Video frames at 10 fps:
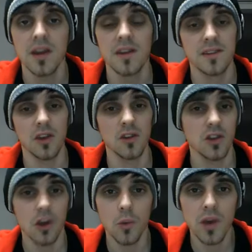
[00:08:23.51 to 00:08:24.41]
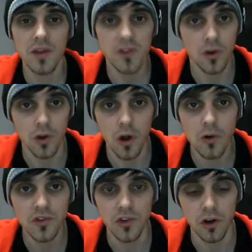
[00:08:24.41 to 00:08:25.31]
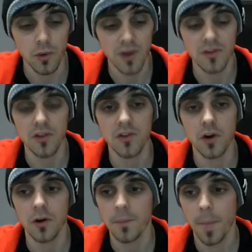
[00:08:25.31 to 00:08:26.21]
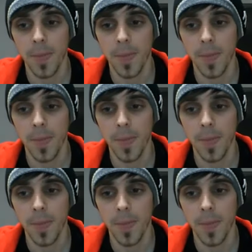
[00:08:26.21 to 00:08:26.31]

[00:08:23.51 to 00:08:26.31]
So, whatever your goals are, whether you've got